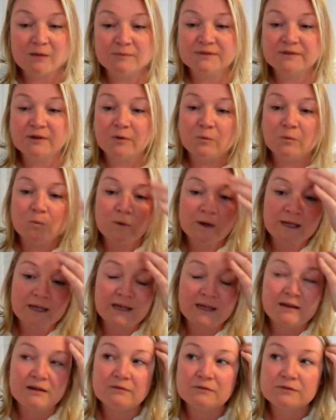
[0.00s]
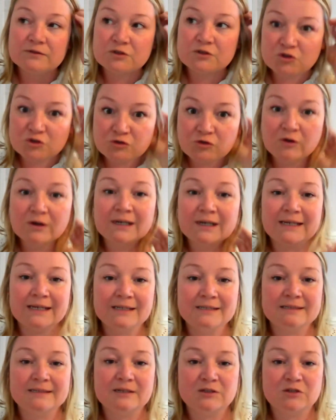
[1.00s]
So we're strongly
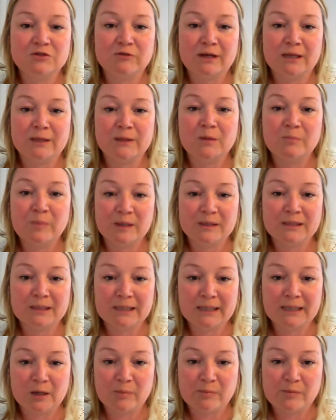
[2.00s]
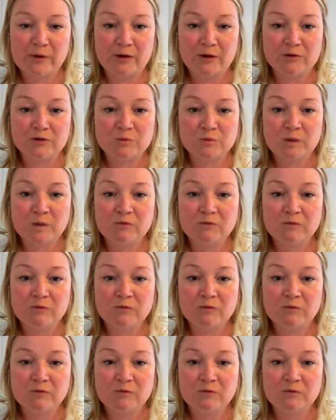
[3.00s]
considering the bundling approach.